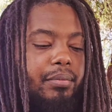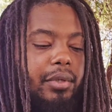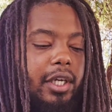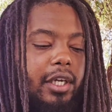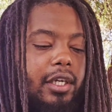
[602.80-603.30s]

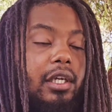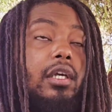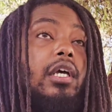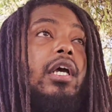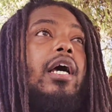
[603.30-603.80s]
blood.
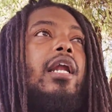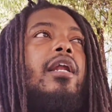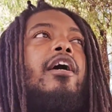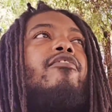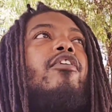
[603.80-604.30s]
A
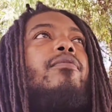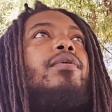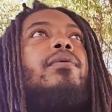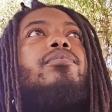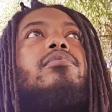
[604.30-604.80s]
lot of our
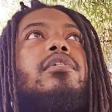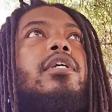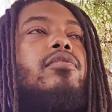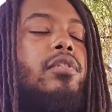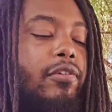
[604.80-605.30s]
people was
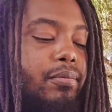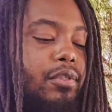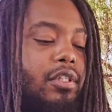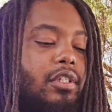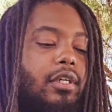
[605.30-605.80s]
guilty from
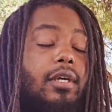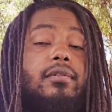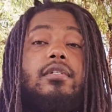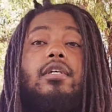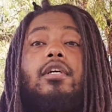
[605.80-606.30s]

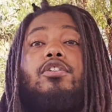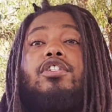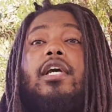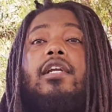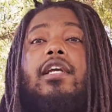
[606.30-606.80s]

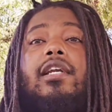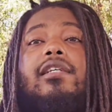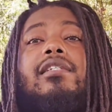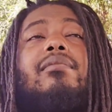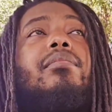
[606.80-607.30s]
shedding
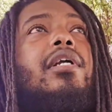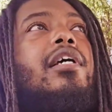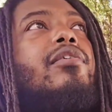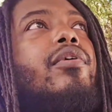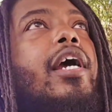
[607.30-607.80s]
innocent blood,
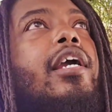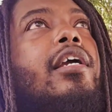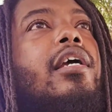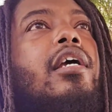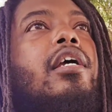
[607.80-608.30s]
right?
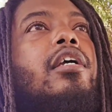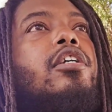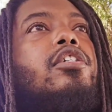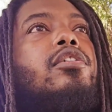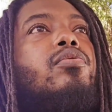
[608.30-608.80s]

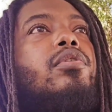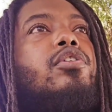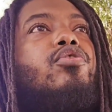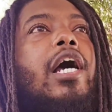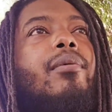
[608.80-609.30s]
Doing
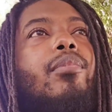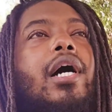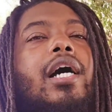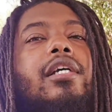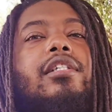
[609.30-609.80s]

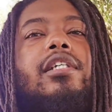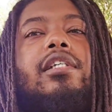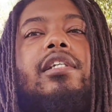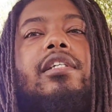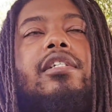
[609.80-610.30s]
drive-bys,
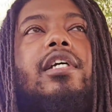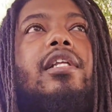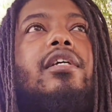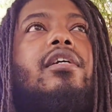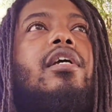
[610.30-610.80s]
killing each
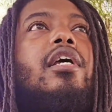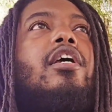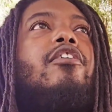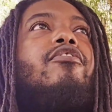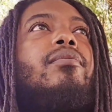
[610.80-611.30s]
other,
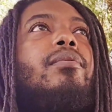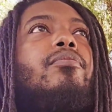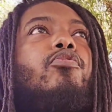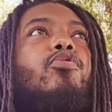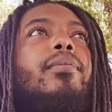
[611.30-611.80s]

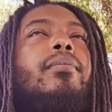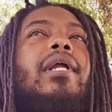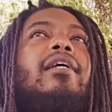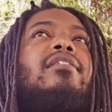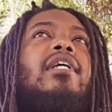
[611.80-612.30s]
Remember
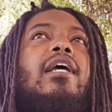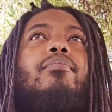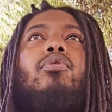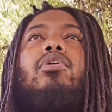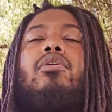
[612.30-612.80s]
that saying,
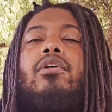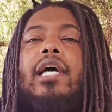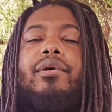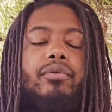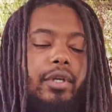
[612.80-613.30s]
bullet don't got
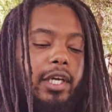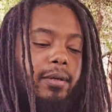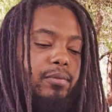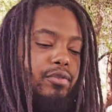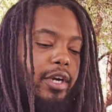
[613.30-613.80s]
no names,
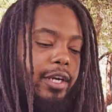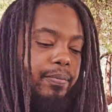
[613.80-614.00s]
right?